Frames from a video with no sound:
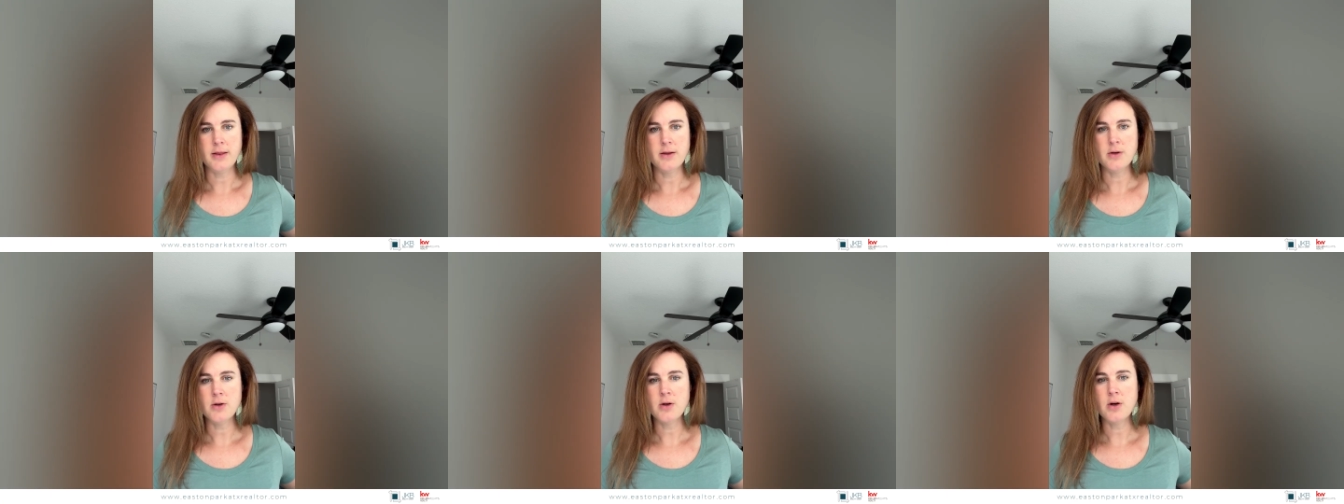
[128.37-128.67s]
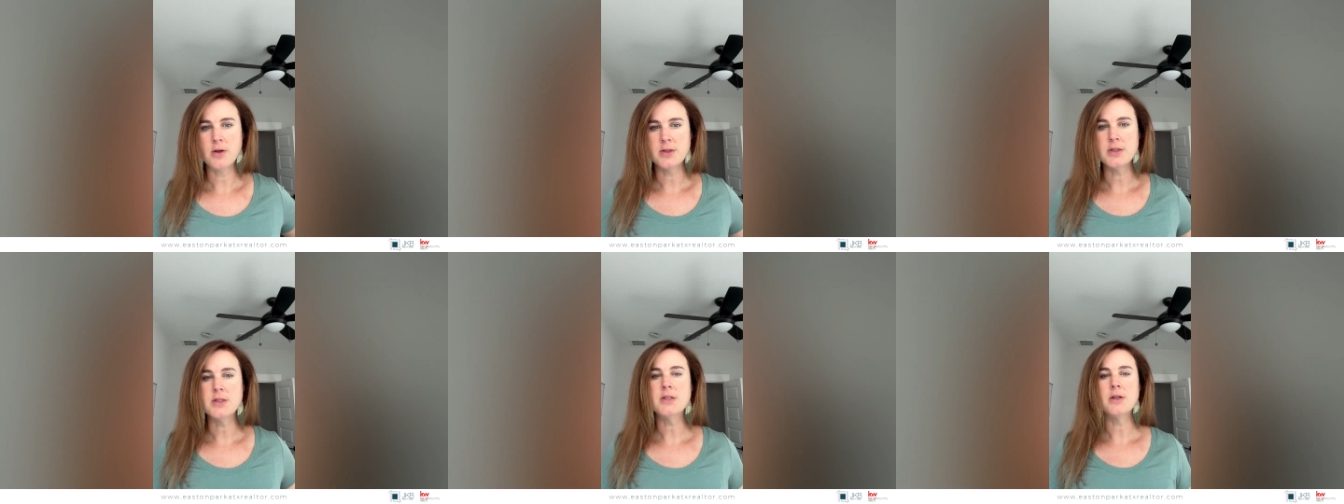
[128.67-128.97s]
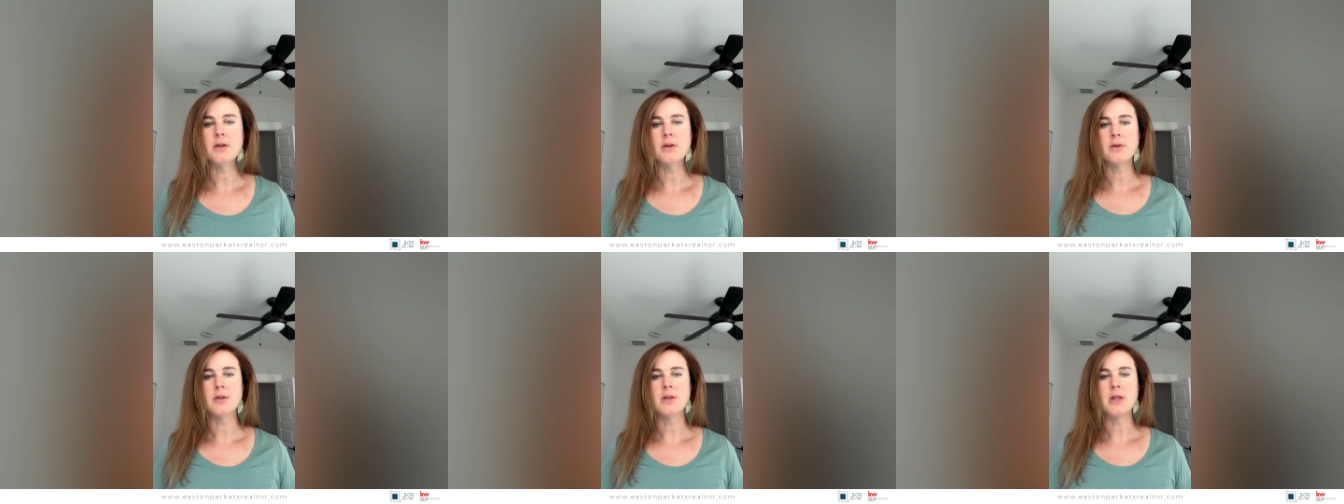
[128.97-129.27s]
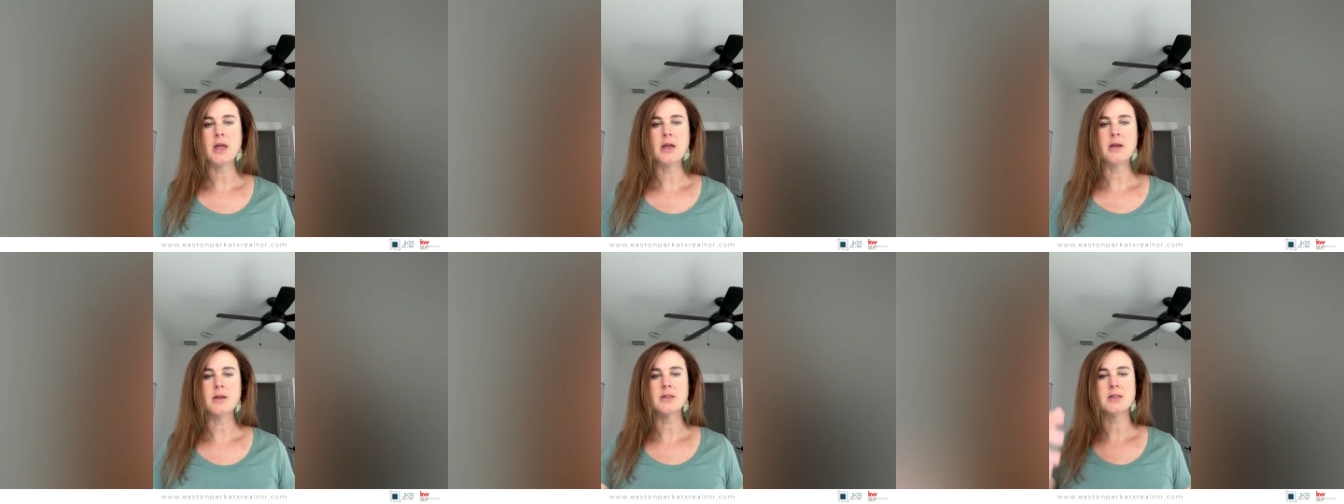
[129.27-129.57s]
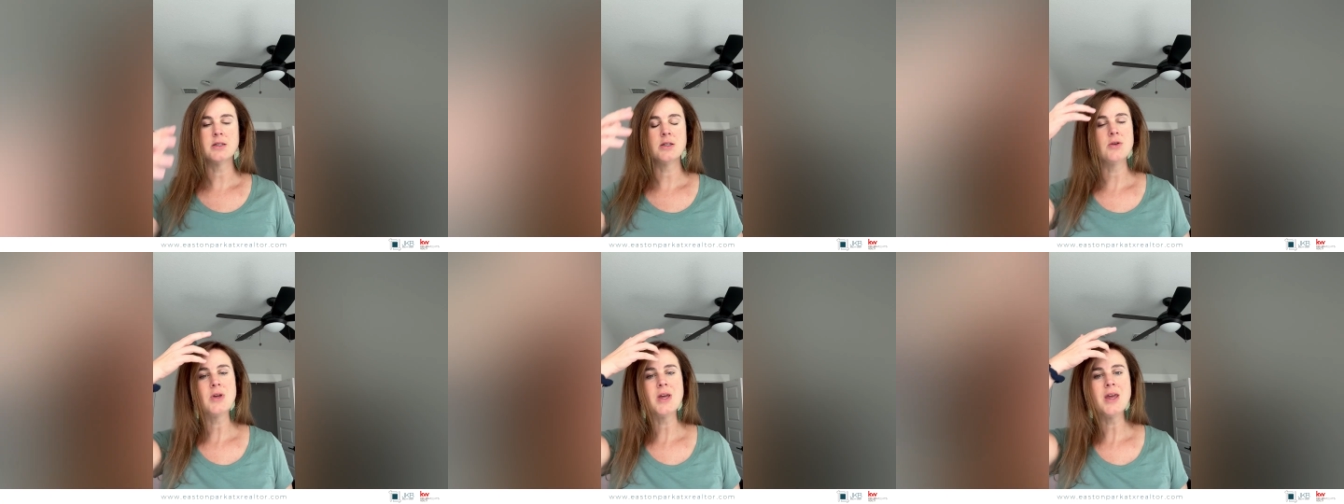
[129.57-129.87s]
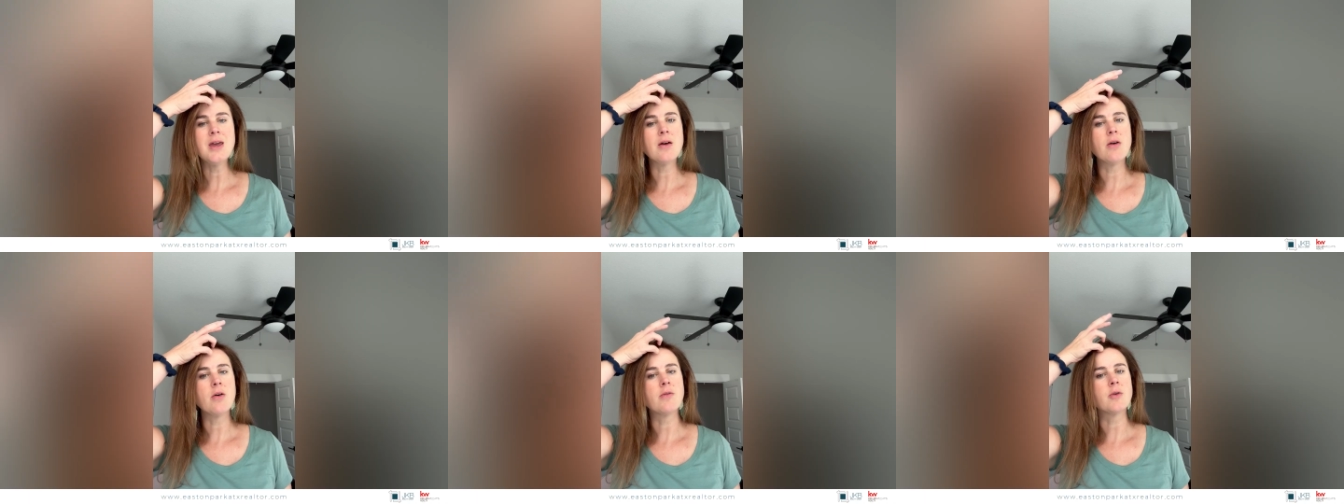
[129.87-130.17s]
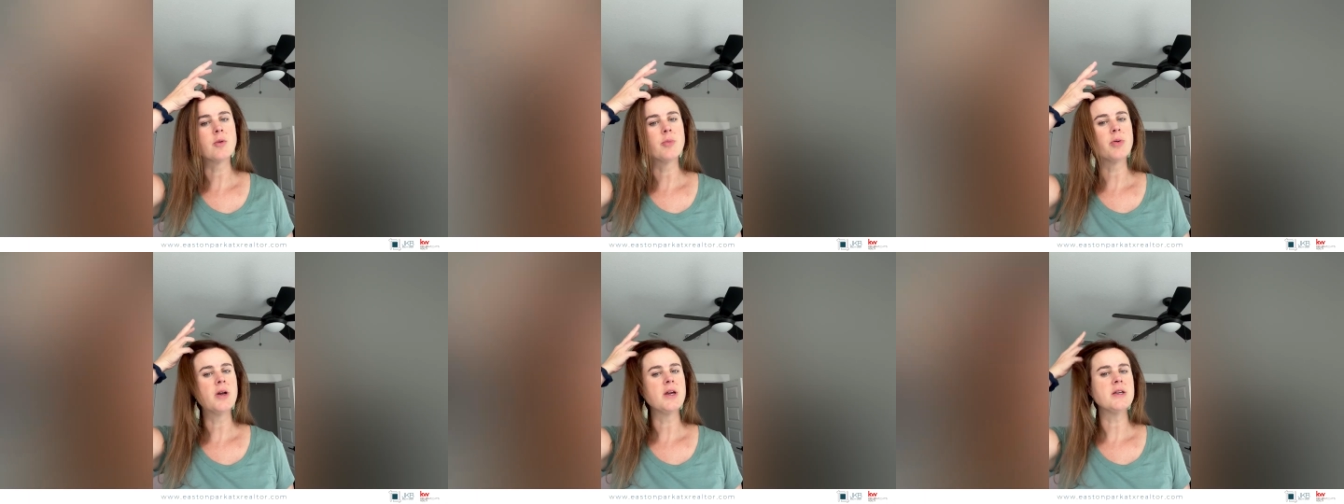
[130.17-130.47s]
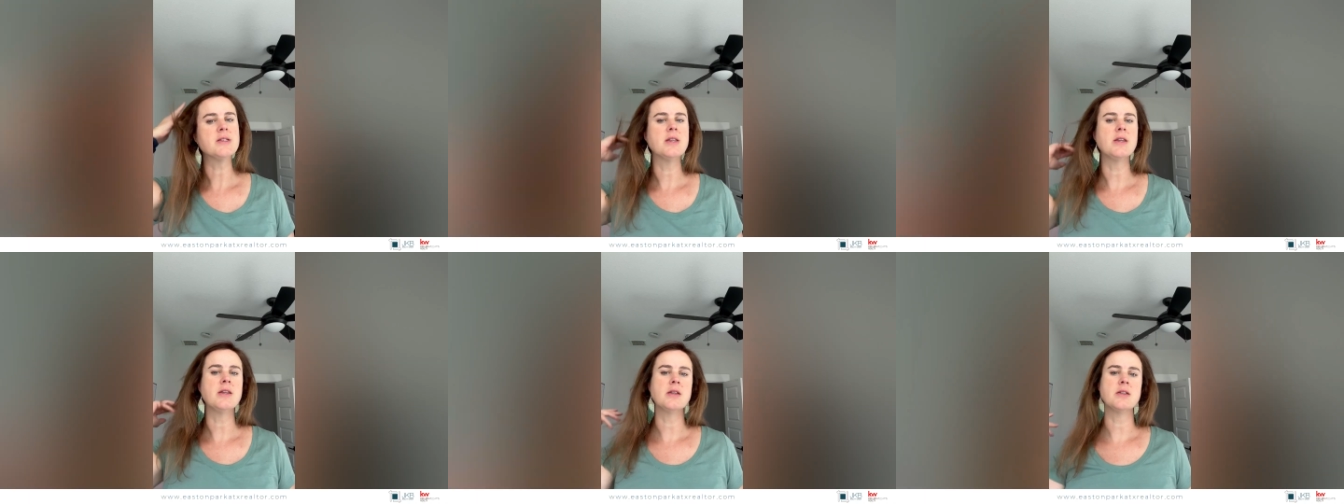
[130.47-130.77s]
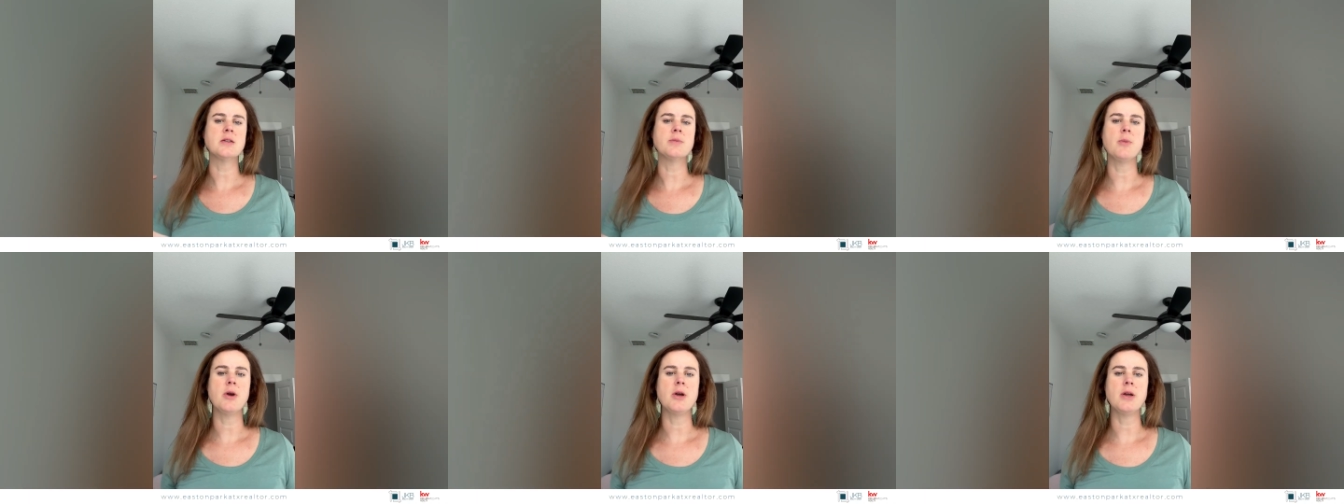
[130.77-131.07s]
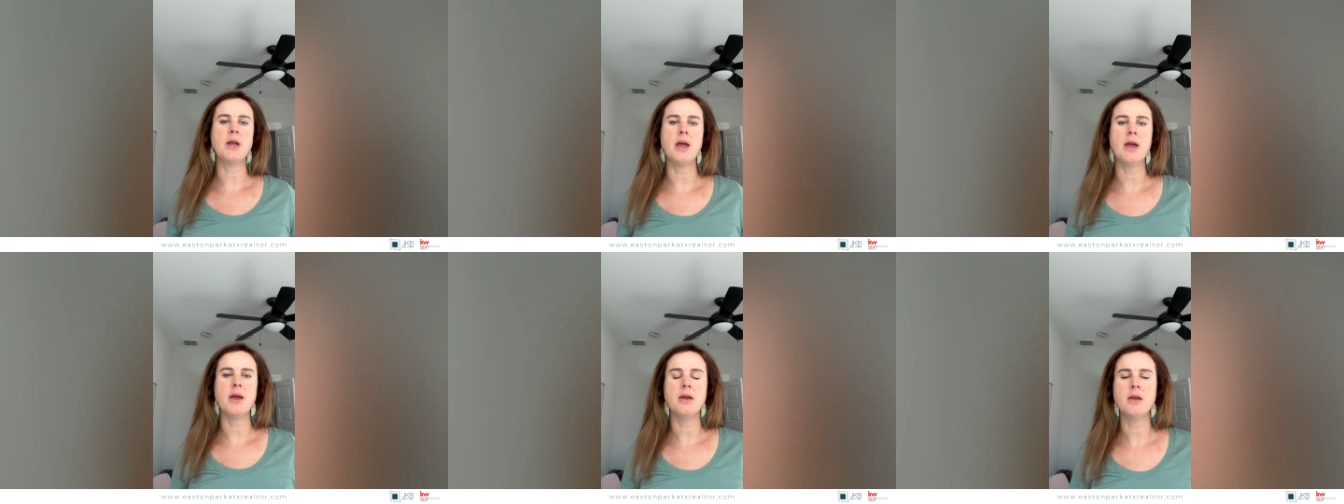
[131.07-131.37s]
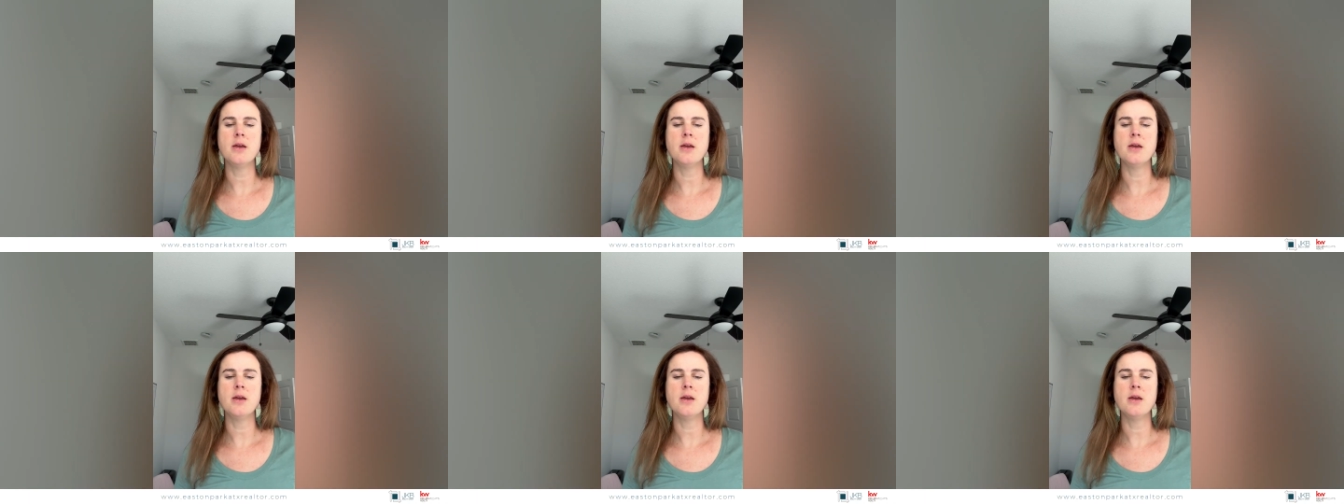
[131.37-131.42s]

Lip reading: There are still things you can't overprice in this market,